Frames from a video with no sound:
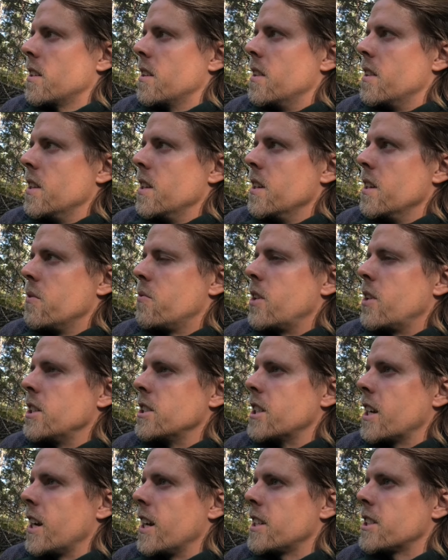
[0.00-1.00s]
the
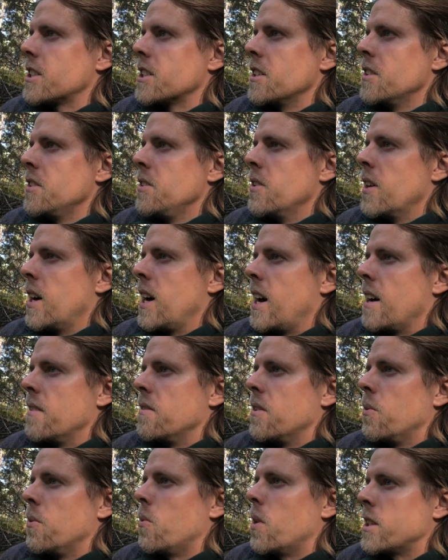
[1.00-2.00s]
French election, you
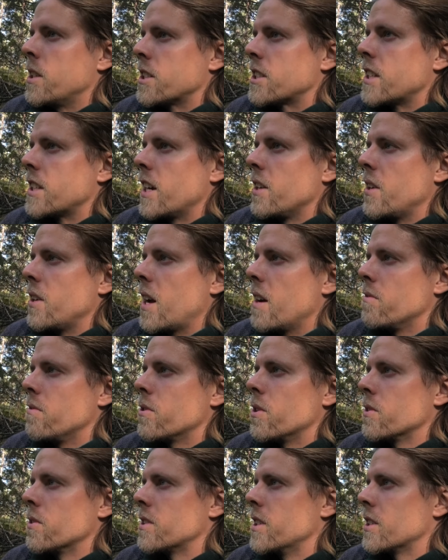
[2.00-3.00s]
have on one side you have
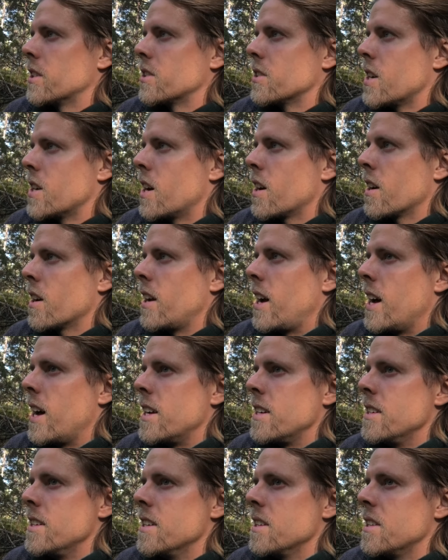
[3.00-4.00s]
Front National
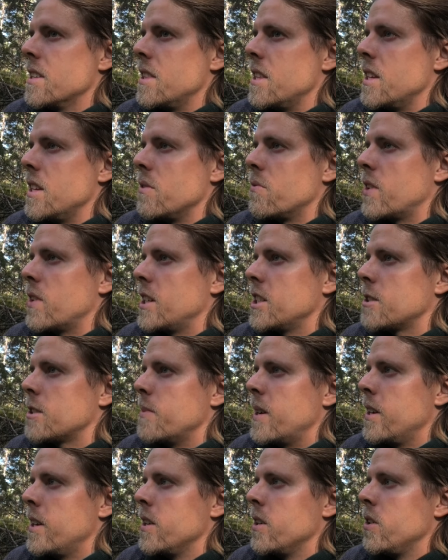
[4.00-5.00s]
and the
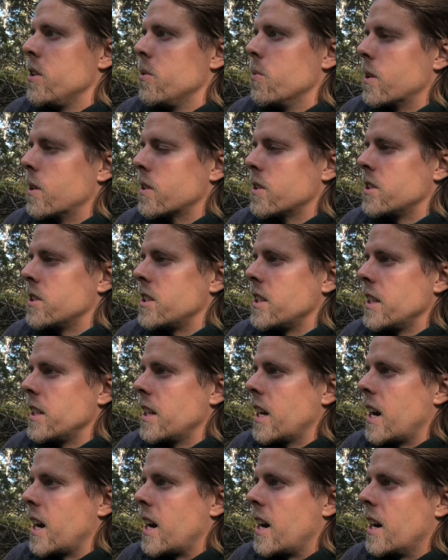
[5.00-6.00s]
Frenchmen who want to
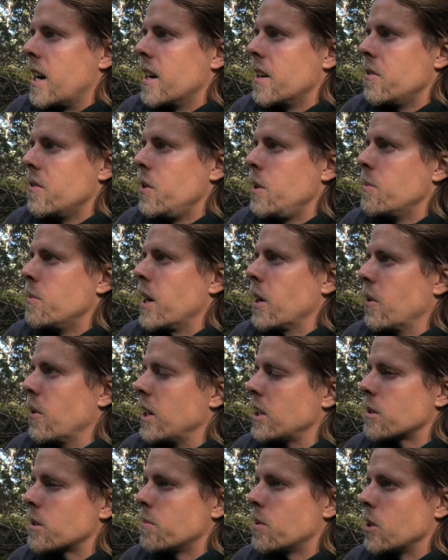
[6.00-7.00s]
see a
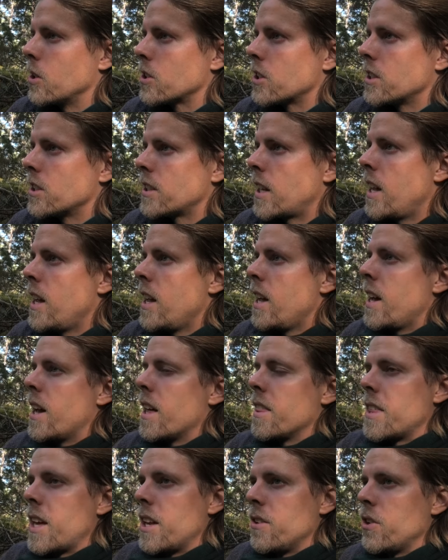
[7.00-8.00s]
remigration process,
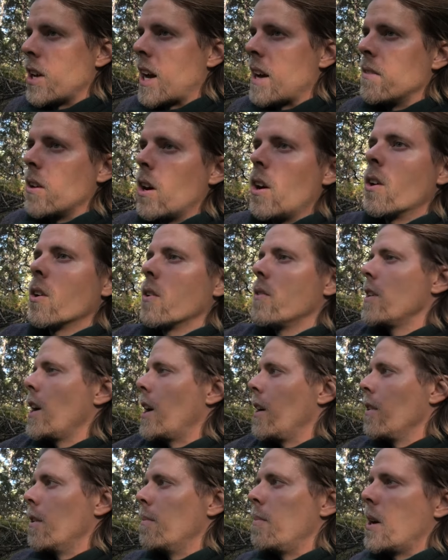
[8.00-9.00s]
and then you have all of the
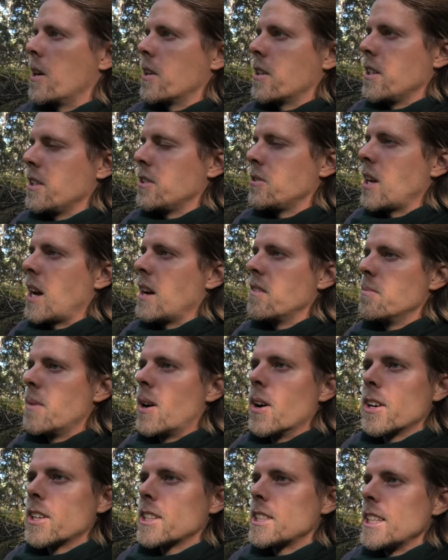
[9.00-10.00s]
other parties, you have
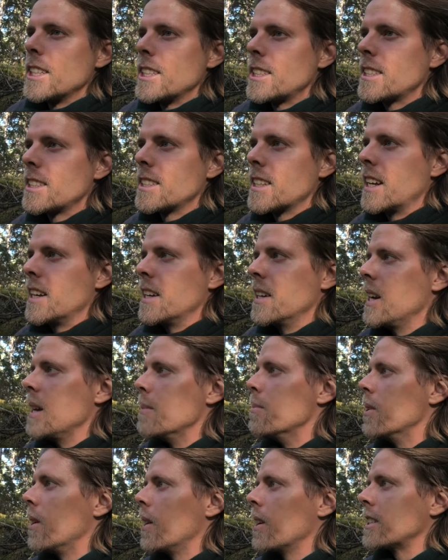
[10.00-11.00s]
Marxists and
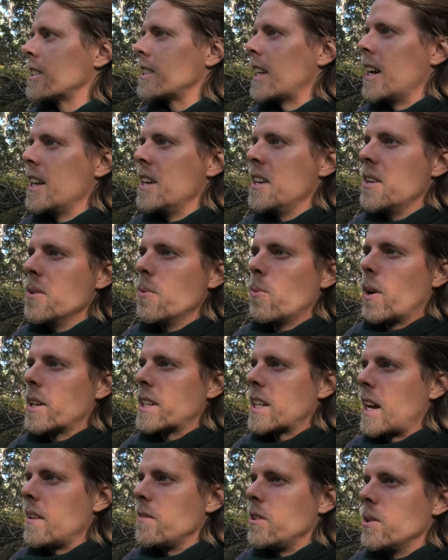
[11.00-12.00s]
liberals and
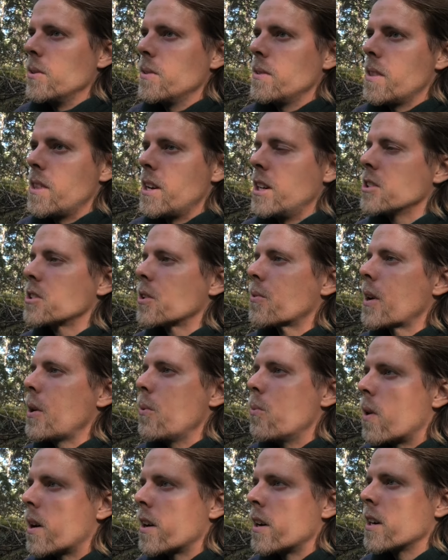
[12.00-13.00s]
what have you. There is only
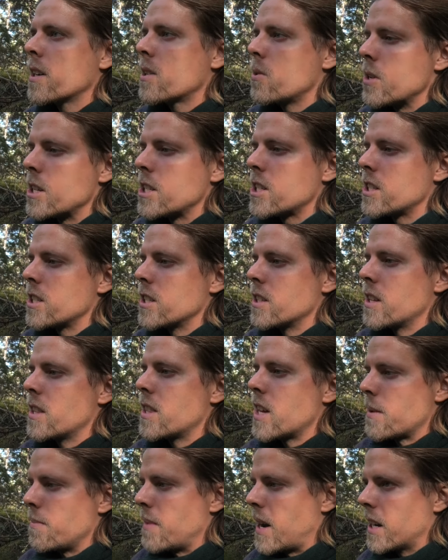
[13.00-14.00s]
one question
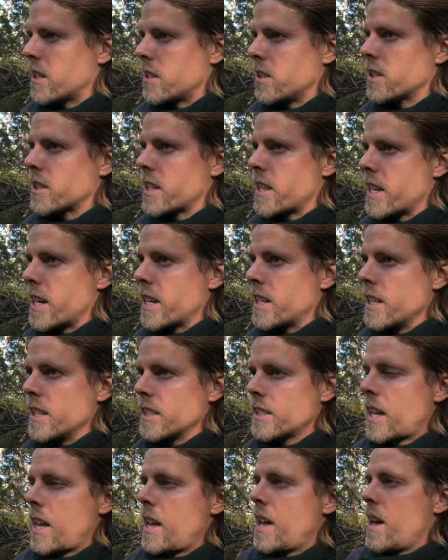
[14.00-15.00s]
that matters, and that
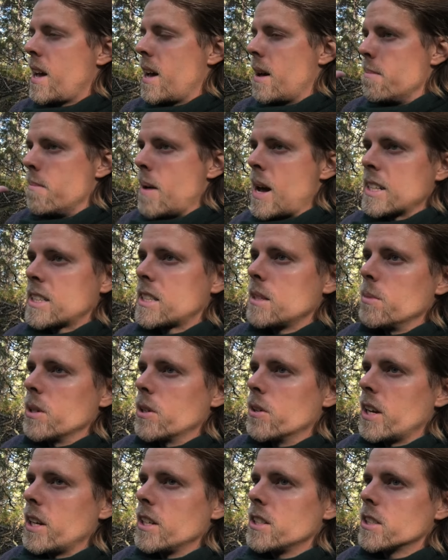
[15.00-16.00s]
is mass
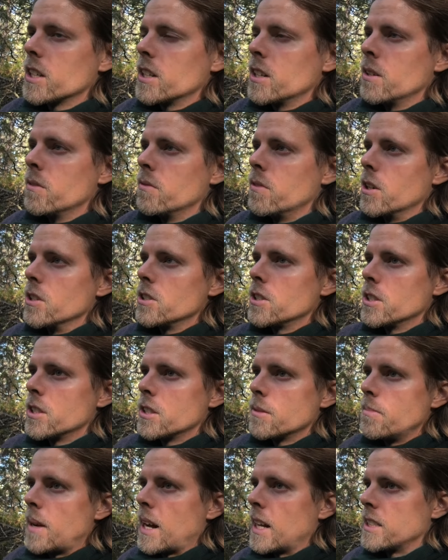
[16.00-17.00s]
immigration
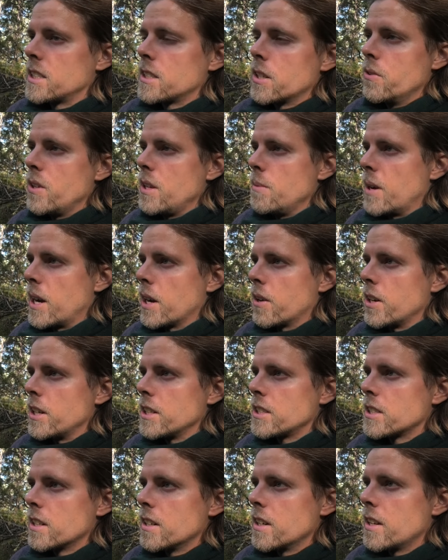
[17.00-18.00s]
versus mass
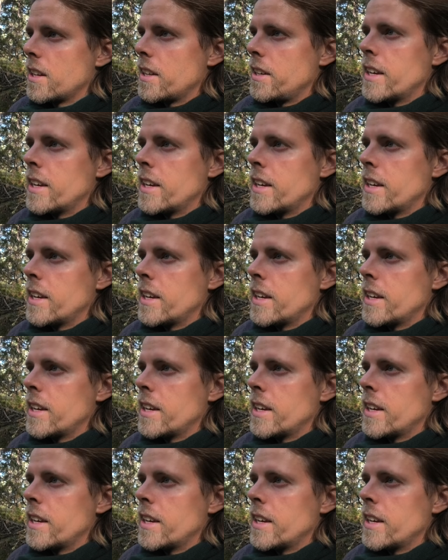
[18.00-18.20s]
remigration.